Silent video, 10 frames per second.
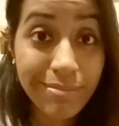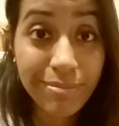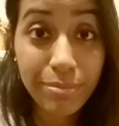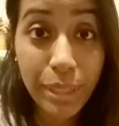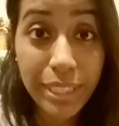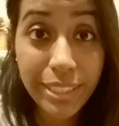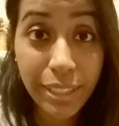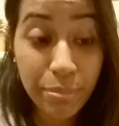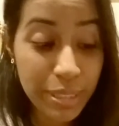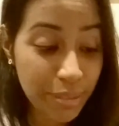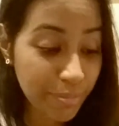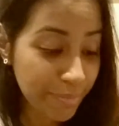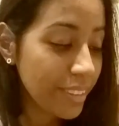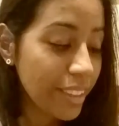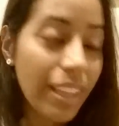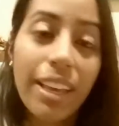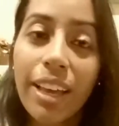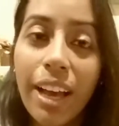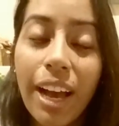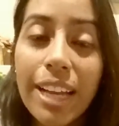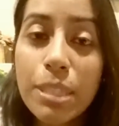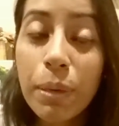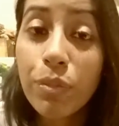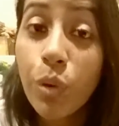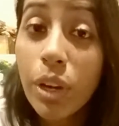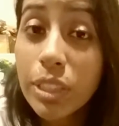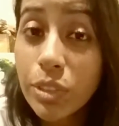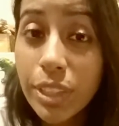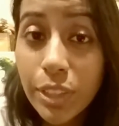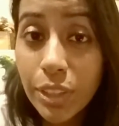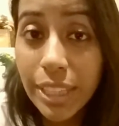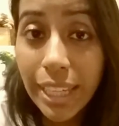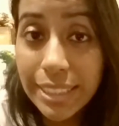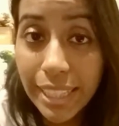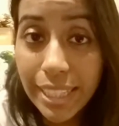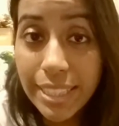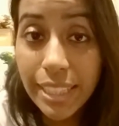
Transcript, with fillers: Many times. I spent 438 days